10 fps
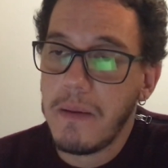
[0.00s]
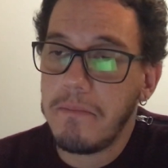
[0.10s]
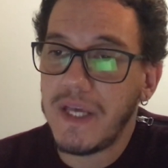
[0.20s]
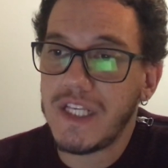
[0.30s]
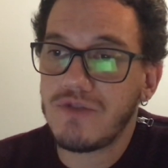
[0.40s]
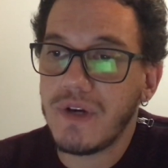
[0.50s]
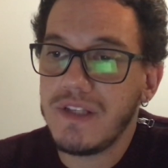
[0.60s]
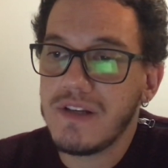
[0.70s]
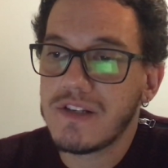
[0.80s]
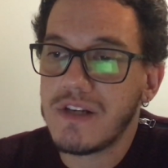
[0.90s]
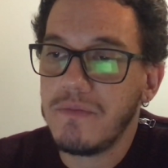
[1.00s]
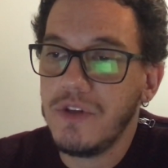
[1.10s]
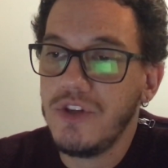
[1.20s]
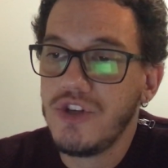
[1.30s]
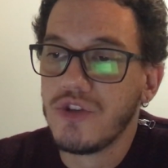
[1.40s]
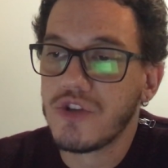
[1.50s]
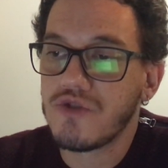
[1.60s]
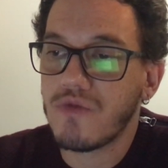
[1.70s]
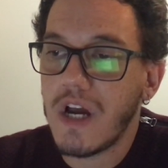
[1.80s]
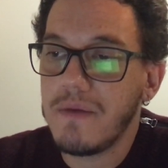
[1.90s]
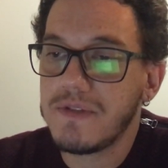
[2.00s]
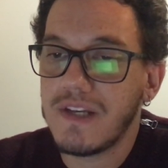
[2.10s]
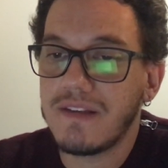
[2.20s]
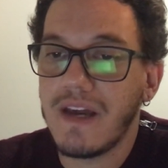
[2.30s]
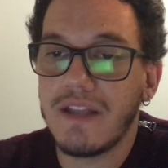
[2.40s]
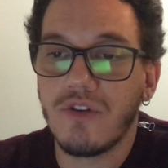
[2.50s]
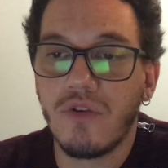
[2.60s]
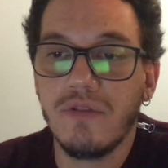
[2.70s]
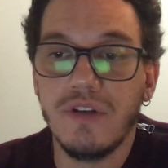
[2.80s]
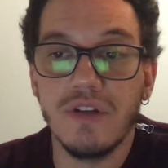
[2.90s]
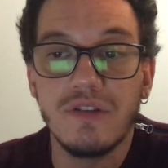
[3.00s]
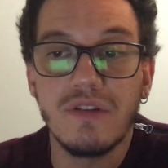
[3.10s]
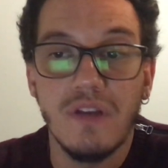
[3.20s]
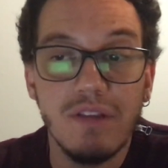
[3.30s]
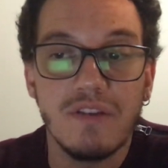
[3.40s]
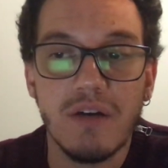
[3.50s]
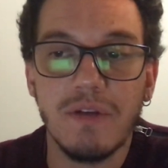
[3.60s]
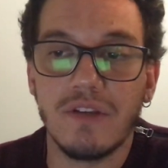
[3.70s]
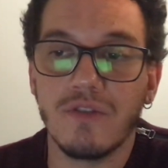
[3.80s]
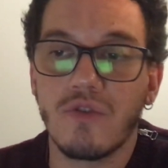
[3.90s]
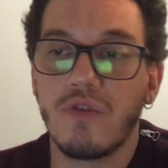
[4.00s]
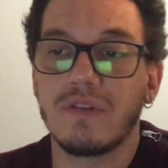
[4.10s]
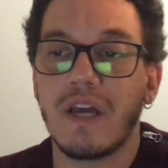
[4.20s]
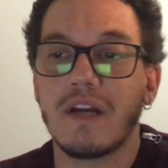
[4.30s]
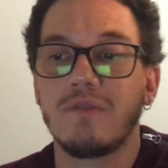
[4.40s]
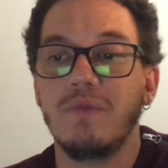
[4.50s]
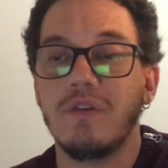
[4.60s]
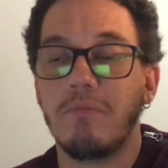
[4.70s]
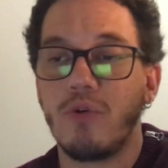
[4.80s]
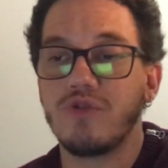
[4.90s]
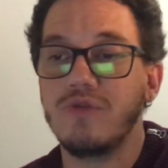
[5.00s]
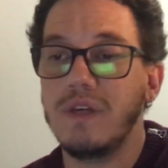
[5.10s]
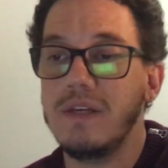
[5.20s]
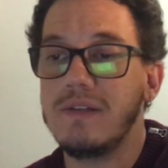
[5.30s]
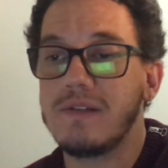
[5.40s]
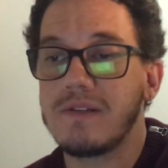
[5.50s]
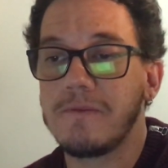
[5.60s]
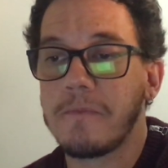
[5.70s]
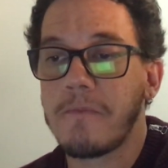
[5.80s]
penetrating some indigenous tribes that had only intermittent contact with the Portuguese.